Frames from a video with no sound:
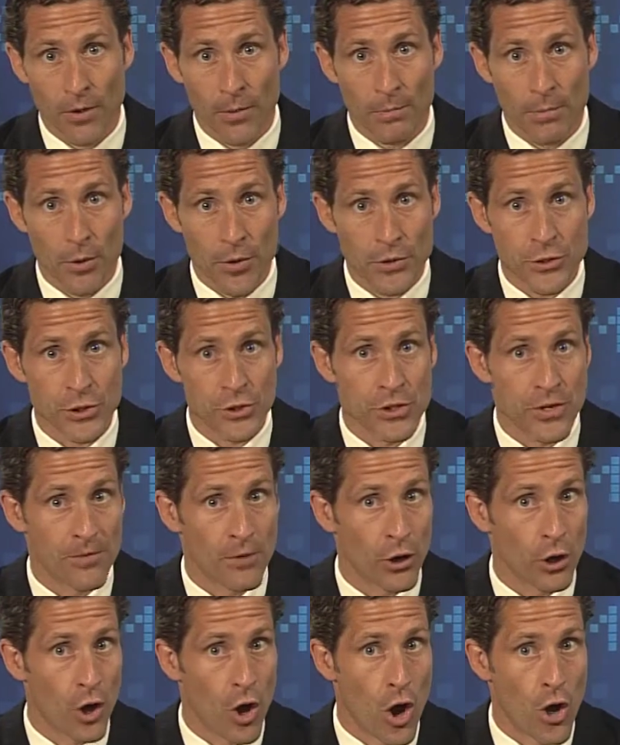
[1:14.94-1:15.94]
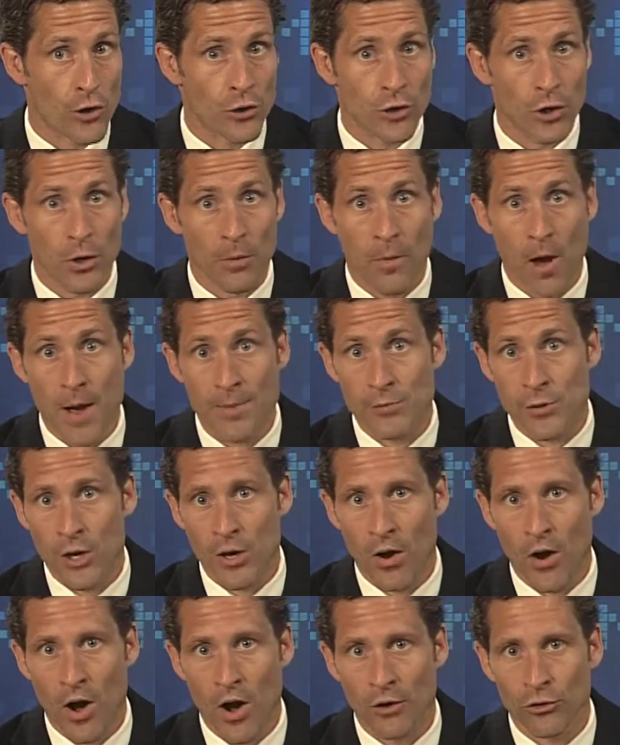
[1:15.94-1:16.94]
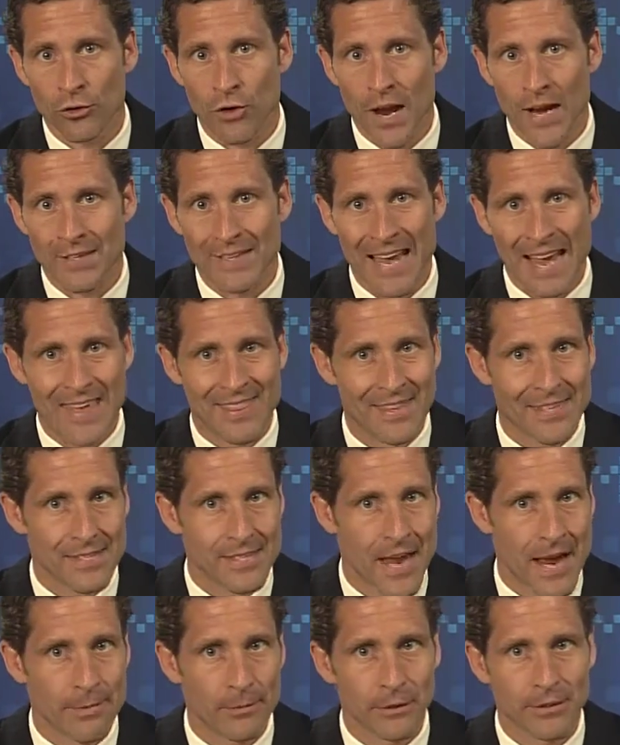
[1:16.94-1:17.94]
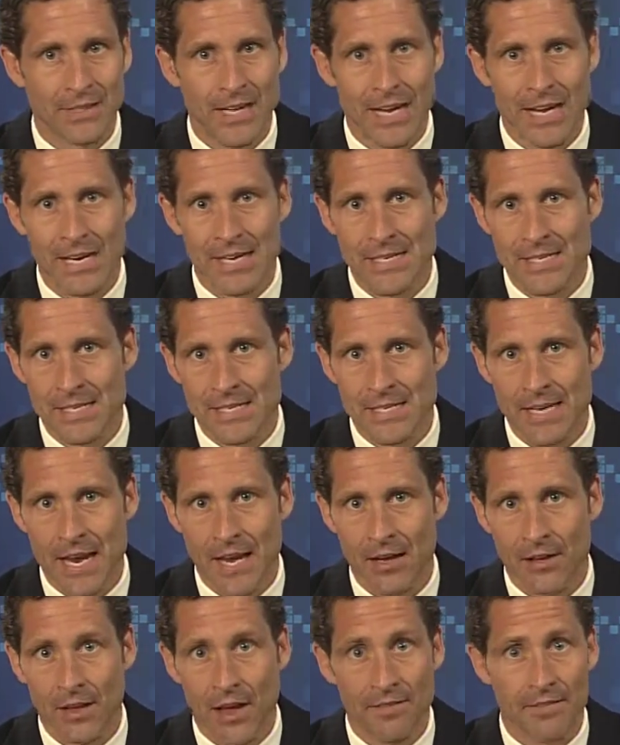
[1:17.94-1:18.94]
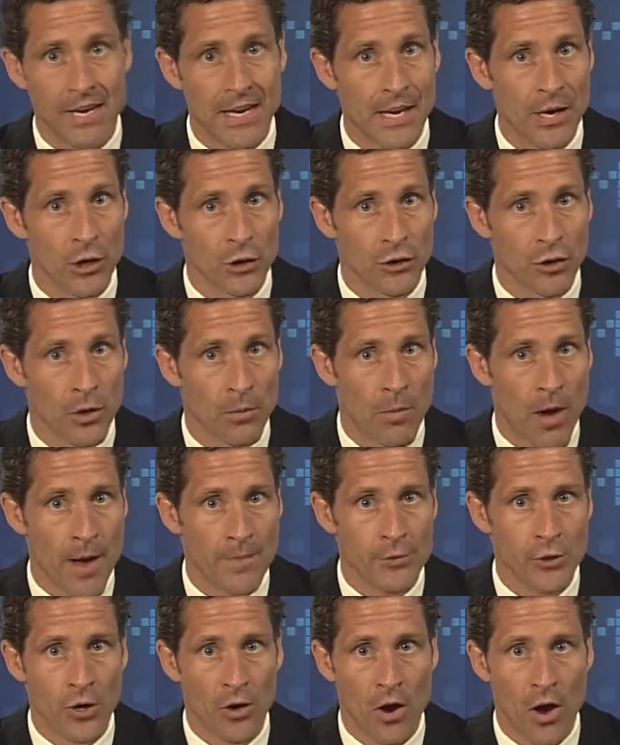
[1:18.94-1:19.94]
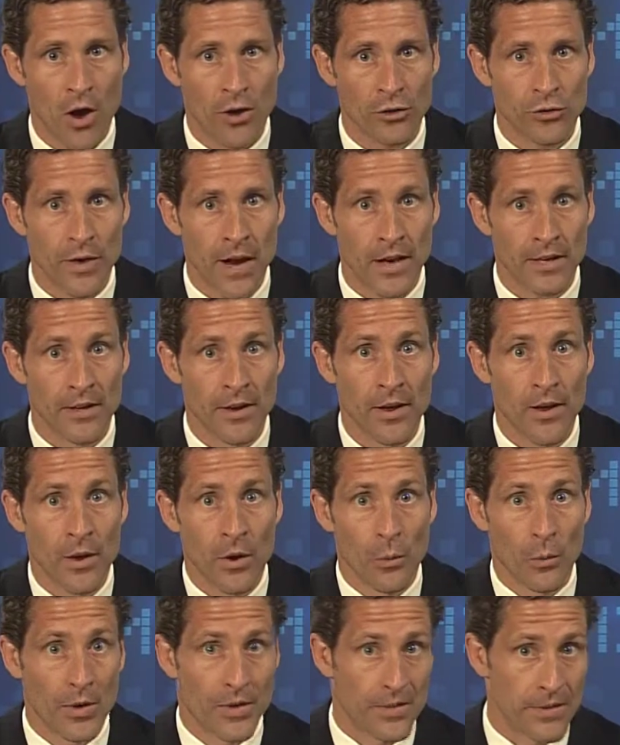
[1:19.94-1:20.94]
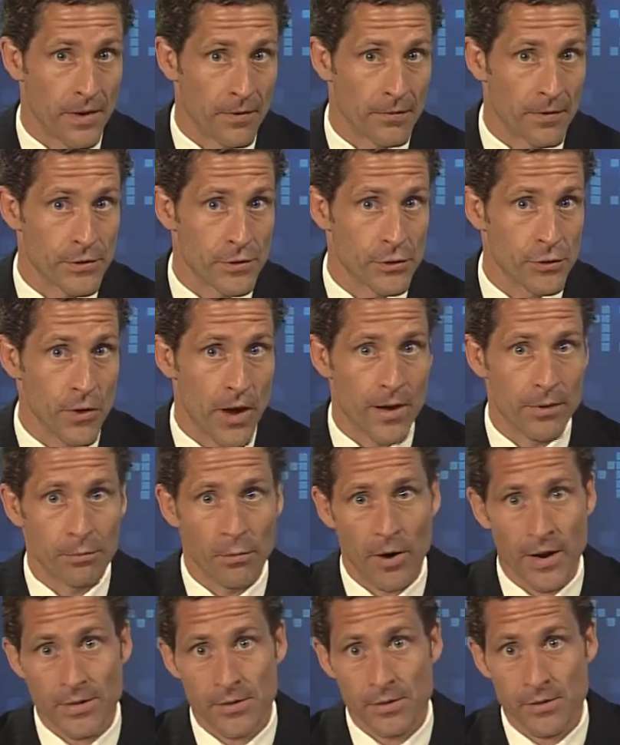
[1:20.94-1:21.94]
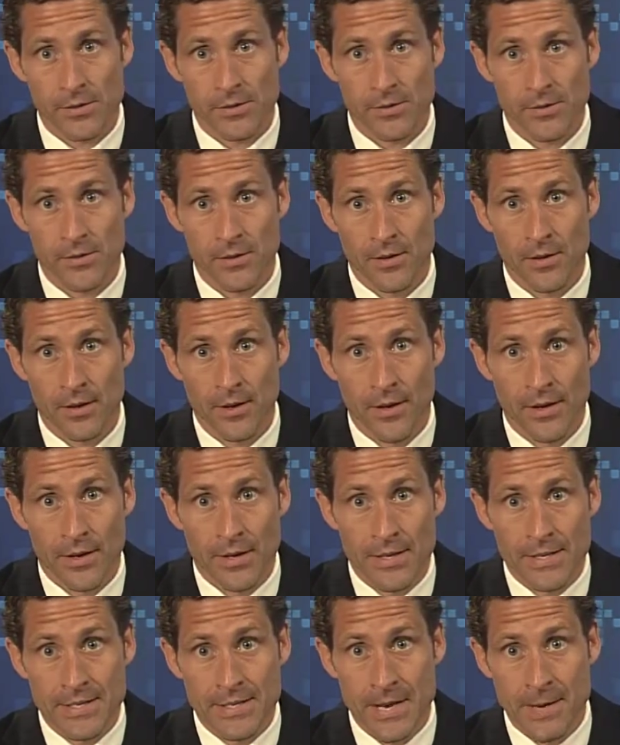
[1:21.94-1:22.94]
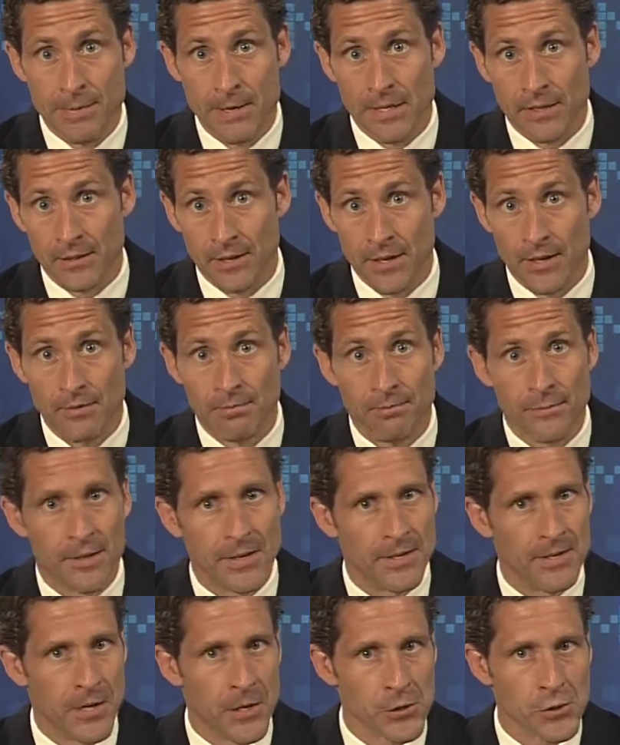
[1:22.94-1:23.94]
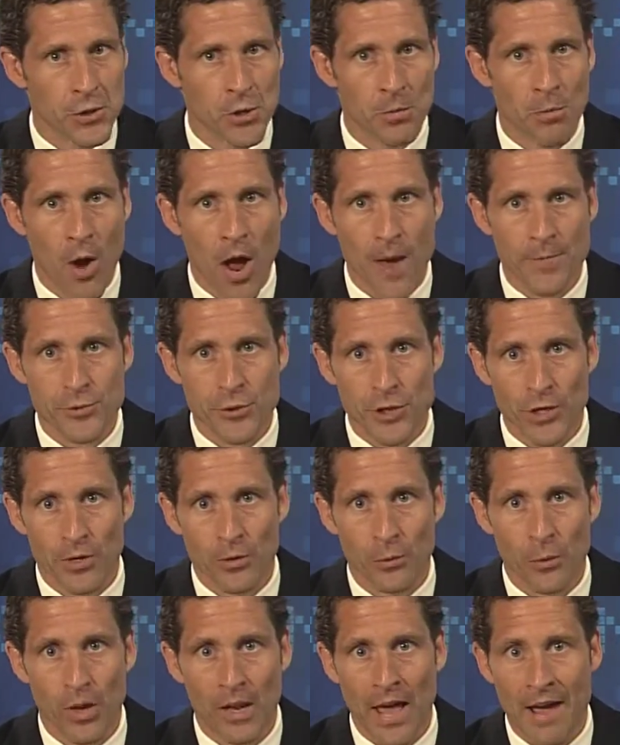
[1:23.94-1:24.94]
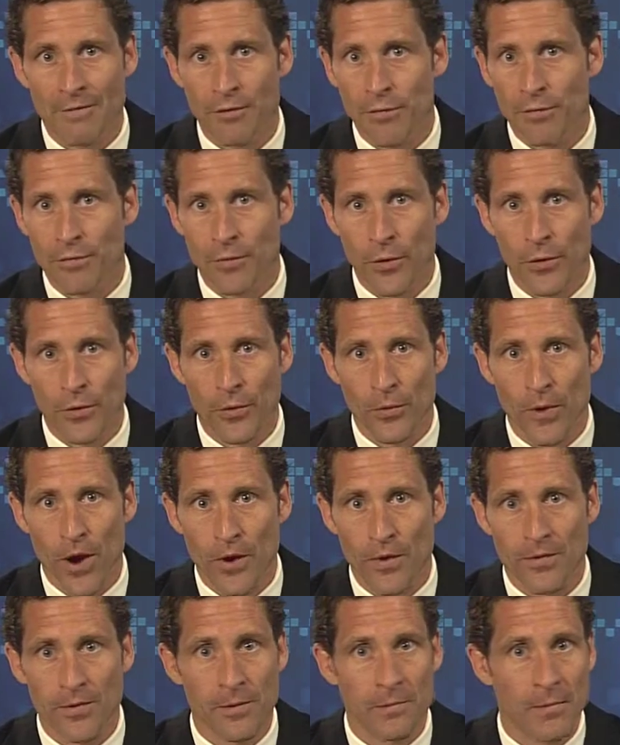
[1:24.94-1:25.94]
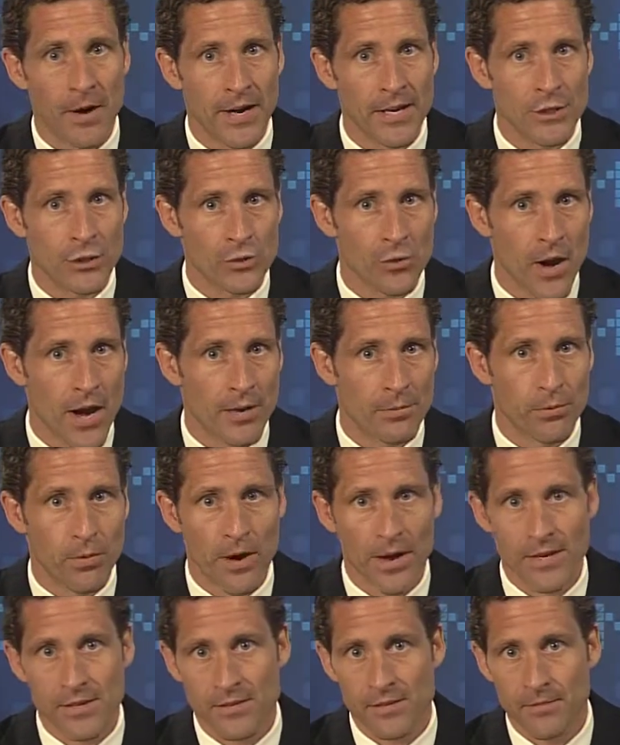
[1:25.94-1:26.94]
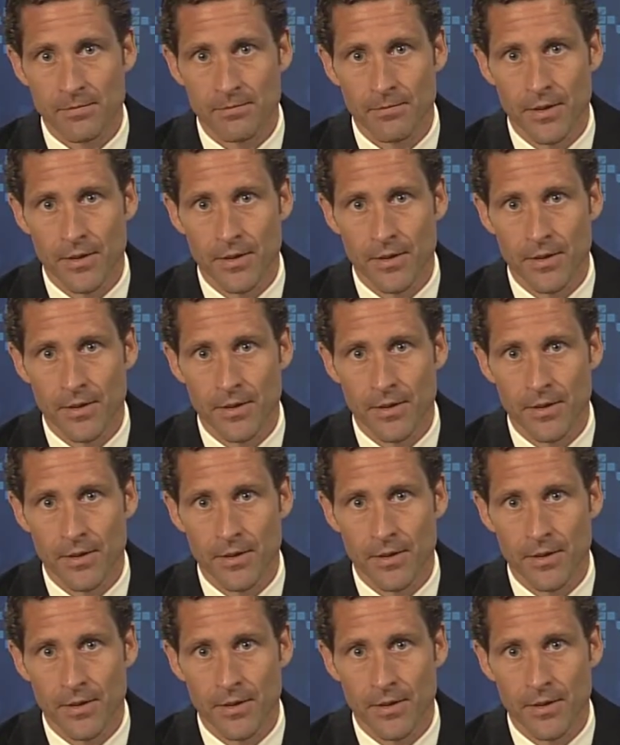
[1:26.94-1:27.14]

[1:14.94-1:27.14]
the purchase of a long-term option contract and the simultaneous sale of a near-term option contract with different strike prices. Typically, the near-term option will have a further out-of-the-money strike price.